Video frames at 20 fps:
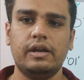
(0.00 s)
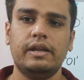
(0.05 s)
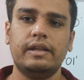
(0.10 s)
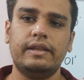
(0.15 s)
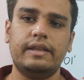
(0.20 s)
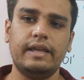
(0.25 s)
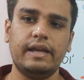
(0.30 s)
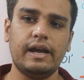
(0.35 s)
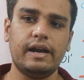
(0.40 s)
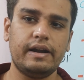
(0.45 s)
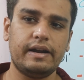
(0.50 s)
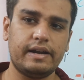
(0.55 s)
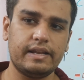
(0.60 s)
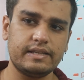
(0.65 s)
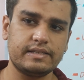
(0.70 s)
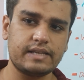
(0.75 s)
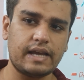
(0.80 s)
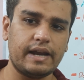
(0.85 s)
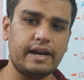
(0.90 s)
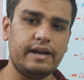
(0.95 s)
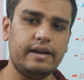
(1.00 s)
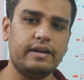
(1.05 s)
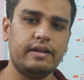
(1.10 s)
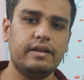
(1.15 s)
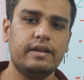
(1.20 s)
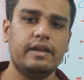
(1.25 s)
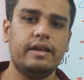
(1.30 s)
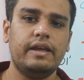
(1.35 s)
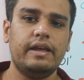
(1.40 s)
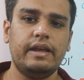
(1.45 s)
They are designed
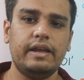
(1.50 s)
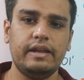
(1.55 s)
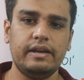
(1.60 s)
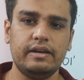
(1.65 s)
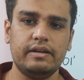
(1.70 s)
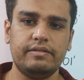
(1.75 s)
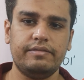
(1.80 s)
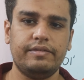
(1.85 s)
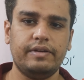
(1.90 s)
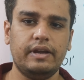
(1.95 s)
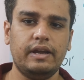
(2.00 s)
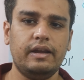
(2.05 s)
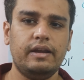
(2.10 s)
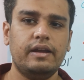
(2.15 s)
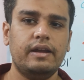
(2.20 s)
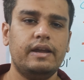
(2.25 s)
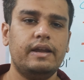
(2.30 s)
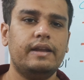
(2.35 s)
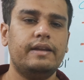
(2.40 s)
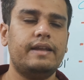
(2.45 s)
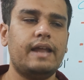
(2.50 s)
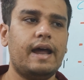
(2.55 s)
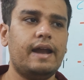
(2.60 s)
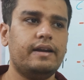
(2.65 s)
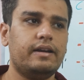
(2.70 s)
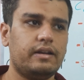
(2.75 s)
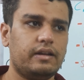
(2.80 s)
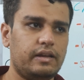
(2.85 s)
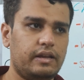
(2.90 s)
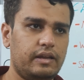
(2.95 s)
in a way
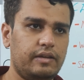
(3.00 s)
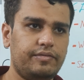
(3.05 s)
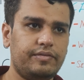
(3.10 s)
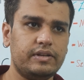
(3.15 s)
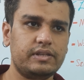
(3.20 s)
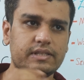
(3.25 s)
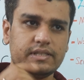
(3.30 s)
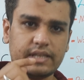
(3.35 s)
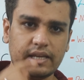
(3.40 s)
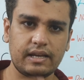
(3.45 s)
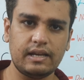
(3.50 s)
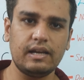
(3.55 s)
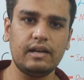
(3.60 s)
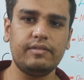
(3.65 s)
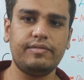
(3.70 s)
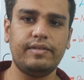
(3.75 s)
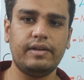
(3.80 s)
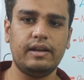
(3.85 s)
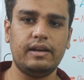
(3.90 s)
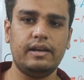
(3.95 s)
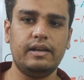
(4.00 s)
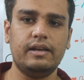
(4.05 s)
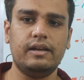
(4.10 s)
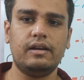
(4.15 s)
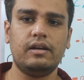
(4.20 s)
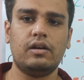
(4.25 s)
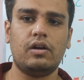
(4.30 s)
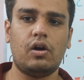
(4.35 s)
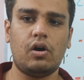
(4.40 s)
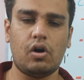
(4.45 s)
that if a single
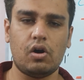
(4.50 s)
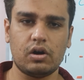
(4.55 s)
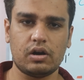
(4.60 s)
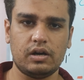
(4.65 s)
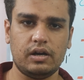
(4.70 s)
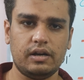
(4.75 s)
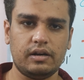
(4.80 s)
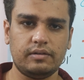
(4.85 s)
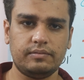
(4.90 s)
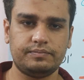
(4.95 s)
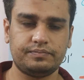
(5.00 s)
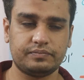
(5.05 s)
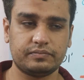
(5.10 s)
failure occur,